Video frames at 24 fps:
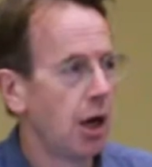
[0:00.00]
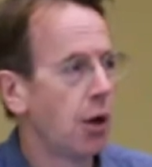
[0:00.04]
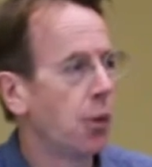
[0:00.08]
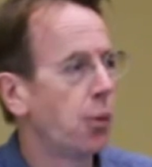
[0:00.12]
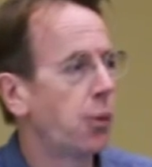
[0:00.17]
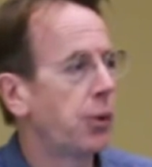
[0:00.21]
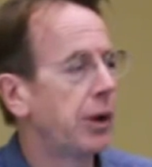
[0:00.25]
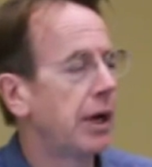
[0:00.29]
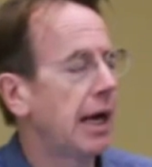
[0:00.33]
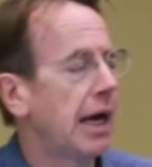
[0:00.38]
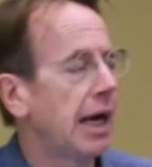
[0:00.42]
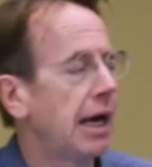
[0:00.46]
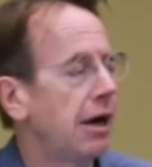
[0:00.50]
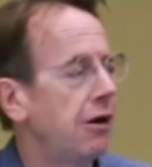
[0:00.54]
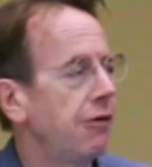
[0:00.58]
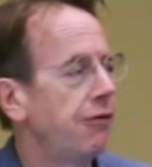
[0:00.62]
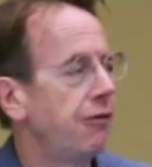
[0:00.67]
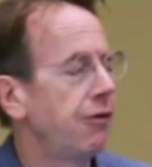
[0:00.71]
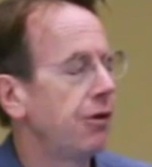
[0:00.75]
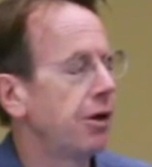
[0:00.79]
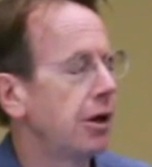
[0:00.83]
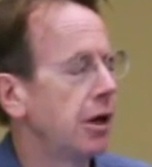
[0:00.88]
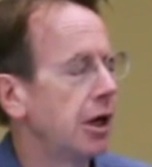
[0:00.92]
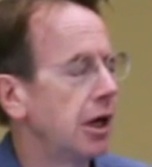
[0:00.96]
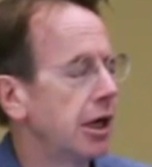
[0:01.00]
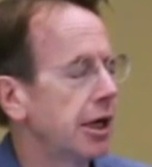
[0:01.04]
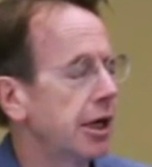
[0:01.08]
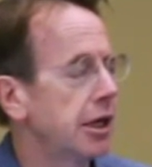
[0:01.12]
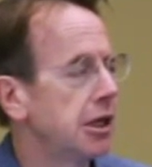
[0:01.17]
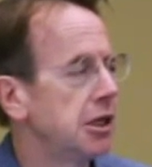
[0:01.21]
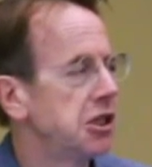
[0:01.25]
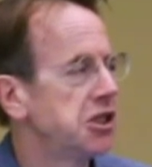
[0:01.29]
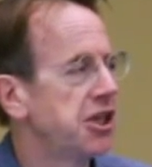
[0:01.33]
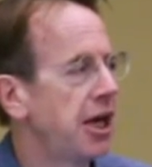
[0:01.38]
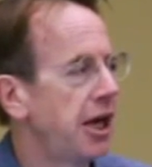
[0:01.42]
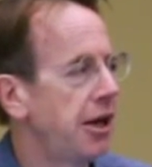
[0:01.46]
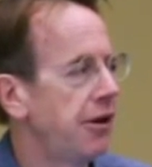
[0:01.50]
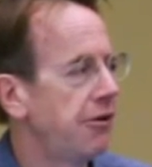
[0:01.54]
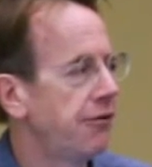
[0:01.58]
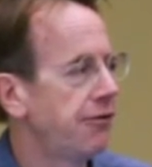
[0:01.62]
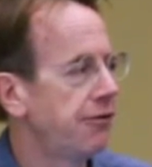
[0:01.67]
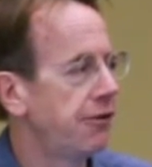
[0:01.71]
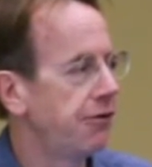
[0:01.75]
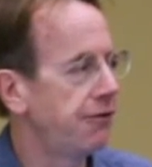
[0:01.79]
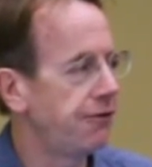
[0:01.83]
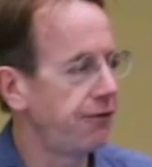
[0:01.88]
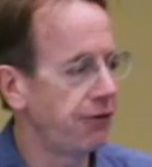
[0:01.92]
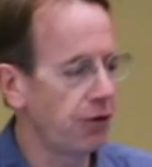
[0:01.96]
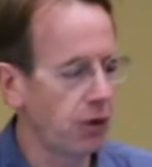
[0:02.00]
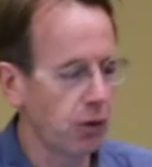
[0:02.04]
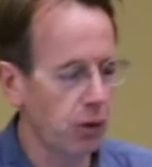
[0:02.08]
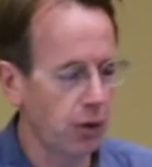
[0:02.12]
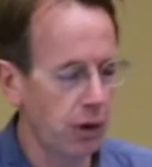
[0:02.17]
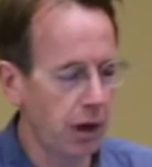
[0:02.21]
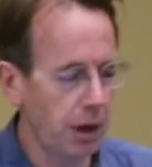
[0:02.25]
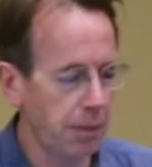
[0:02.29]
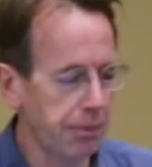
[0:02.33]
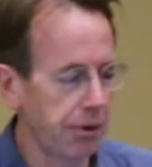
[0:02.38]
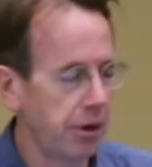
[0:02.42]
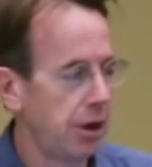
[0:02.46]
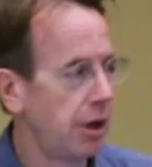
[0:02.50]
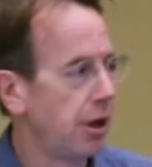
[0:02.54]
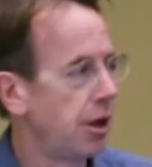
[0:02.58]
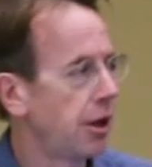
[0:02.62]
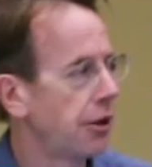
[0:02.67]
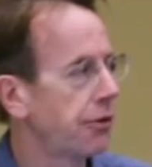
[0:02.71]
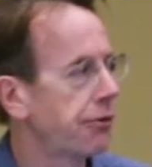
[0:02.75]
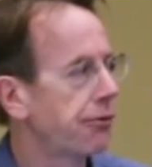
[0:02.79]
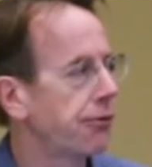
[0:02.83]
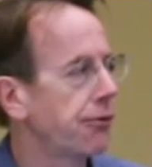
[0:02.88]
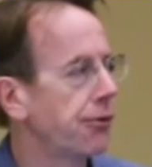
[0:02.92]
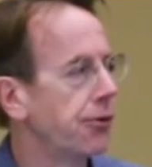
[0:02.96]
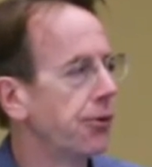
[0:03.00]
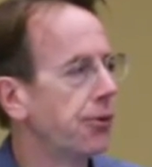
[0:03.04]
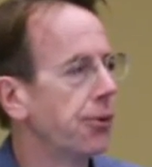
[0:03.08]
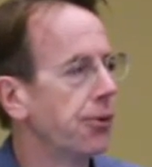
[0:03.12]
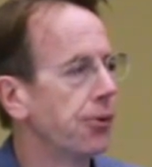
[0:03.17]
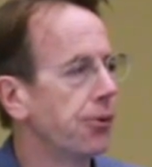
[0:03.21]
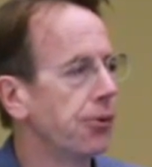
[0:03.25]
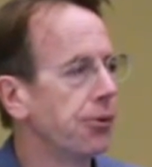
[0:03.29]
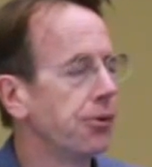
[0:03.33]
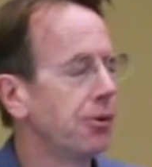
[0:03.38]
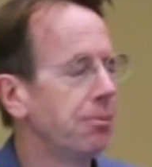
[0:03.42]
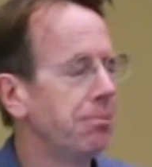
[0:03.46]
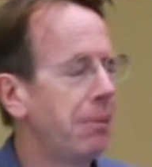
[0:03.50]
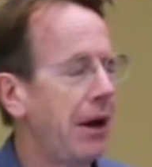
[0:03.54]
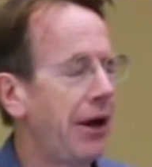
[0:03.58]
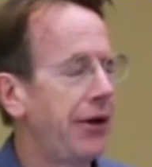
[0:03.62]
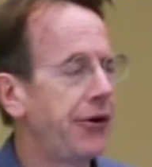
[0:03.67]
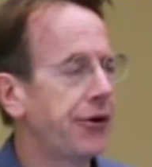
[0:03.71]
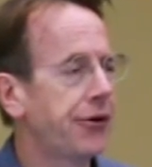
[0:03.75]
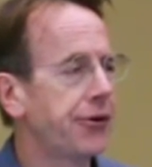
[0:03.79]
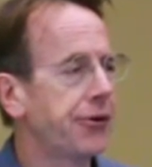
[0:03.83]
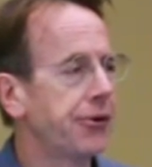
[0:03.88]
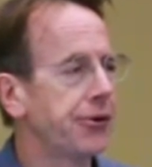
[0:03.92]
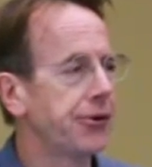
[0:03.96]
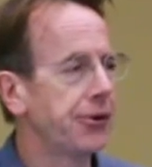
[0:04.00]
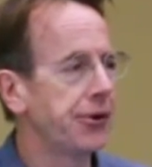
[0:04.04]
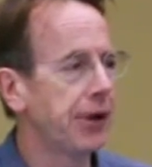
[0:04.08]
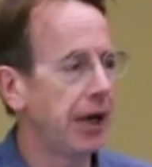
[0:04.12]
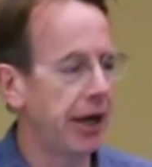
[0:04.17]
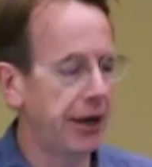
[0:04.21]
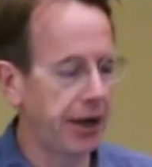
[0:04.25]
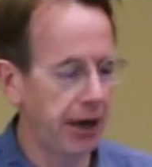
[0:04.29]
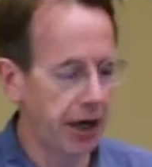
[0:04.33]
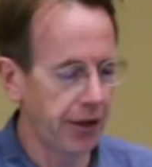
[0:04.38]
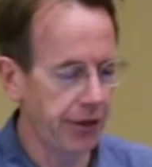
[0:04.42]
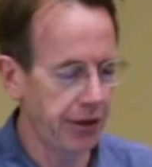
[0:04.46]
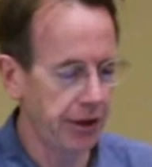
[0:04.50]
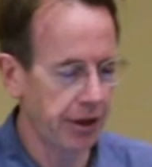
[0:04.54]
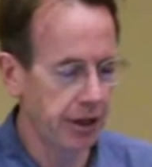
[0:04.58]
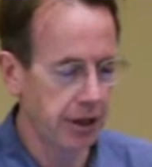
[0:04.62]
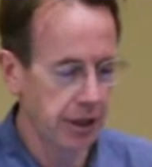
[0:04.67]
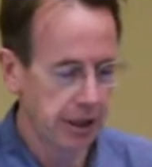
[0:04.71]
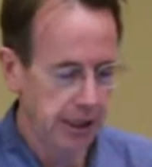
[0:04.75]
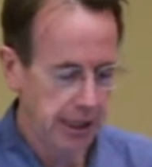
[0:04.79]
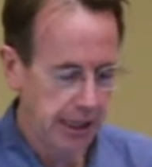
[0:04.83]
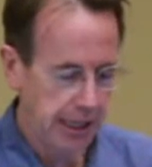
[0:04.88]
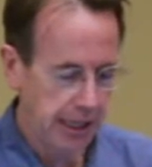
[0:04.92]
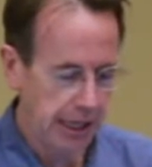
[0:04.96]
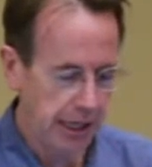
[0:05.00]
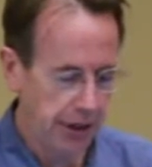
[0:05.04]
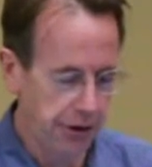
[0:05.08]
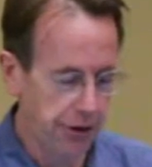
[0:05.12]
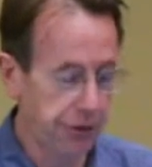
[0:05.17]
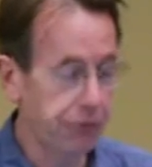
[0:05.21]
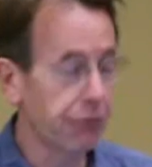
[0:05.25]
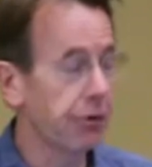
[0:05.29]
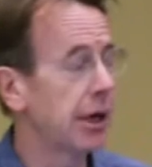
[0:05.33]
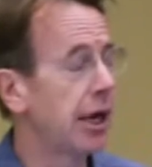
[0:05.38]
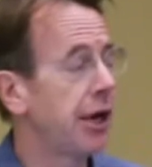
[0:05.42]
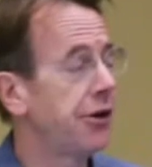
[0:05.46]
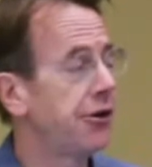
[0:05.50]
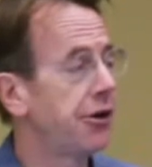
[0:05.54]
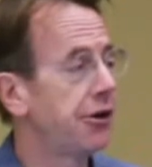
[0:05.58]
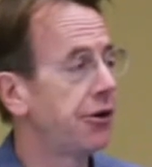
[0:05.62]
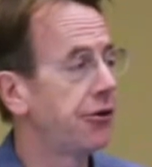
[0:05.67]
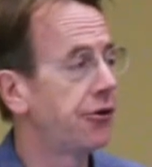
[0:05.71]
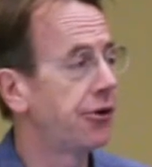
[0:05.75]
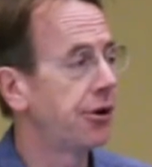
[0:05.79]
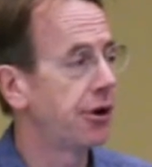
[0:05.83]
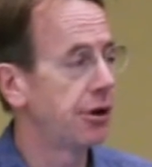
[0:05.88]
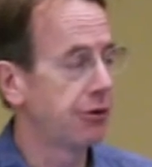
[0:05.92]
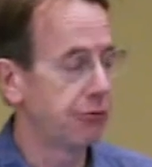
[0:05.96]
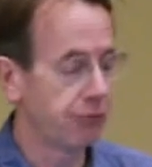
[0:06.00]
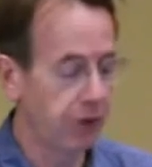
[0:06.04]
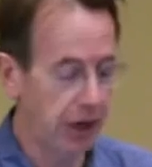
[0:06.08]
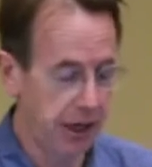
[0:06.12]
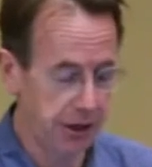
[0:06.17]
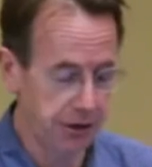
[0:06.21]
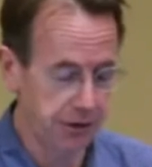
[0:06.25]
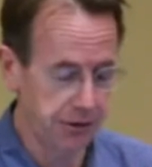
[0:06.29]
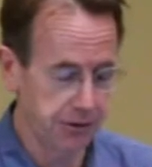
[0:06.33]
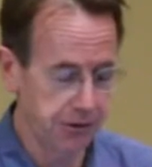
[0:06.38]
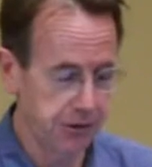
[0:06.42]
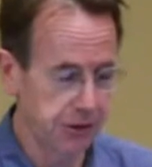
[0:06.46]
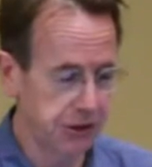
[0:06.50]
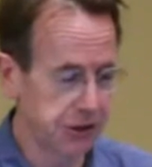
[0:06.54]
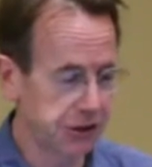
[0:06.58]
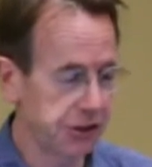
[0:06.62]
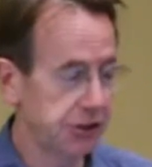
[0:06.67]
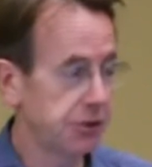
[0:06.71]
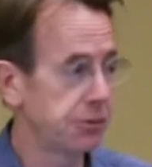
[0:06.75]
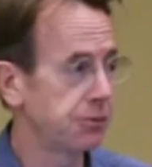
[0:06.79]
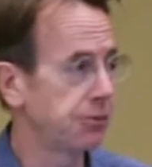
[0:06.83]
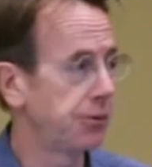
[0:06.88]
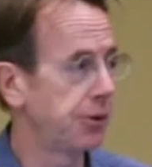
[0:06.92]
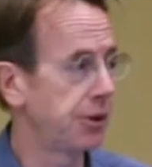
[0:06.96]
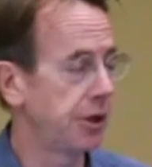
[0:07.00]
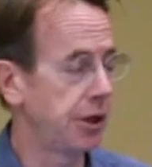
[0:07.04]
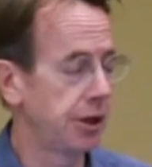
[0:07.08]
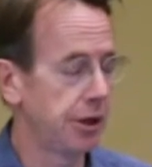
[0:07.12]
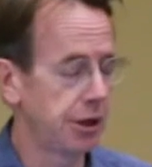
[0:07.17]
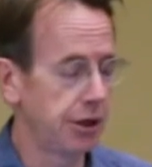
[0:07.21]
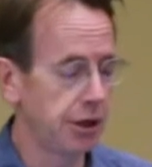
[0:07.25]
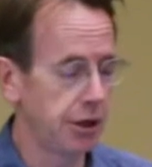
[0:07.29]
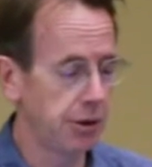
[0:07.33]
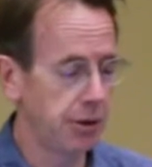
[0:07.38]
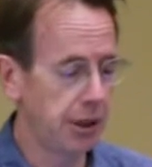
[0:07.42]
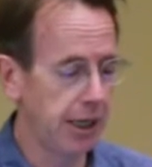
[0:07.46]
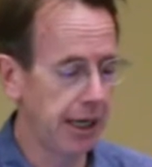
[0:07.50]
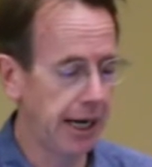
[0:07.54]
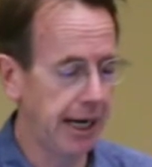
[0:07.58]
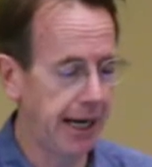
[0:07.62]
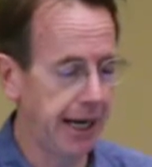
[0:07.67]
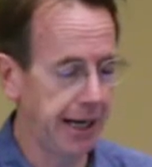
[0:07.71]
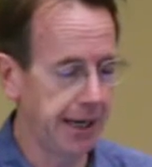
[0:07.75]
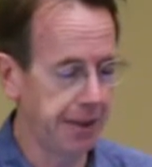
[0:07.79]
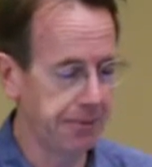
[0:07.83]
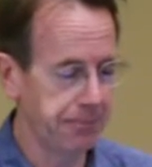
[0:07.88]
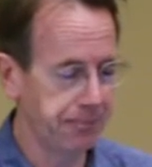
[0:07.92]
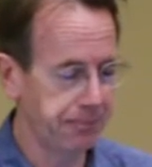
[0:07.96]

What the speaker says: We have consent for follow-up through all medical and other health-related records within the UK.